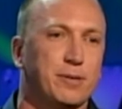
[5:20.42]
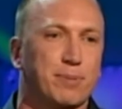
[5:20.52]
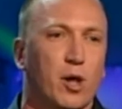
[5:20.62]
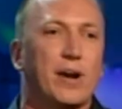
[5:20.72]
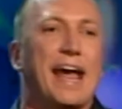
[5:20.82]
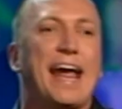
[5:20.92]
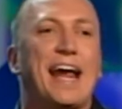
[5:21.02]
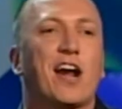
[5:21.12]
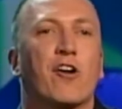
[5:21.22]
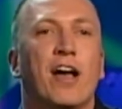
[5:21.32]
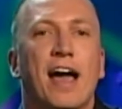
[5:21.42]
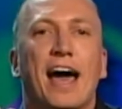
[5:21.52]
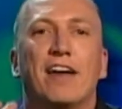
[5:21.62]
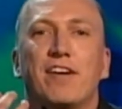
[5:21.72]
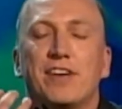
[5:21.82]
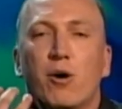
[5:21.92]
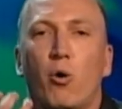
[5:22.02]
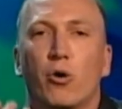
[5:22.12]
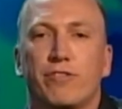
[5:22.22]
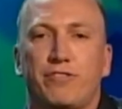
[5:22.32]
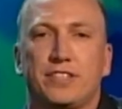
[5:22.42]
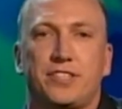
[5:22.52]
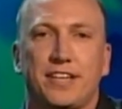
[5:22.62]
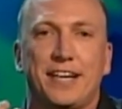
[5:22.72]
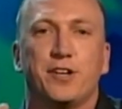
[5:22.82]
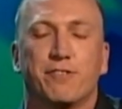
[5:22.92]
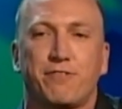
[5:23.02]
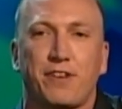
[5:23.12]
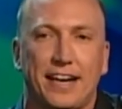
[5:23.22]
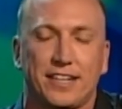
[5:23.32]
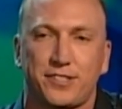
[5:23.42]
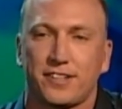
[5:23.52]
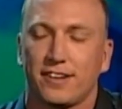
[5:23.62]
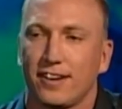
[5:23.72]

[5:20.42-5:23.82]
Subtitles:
blowing hair out of every orifice in your face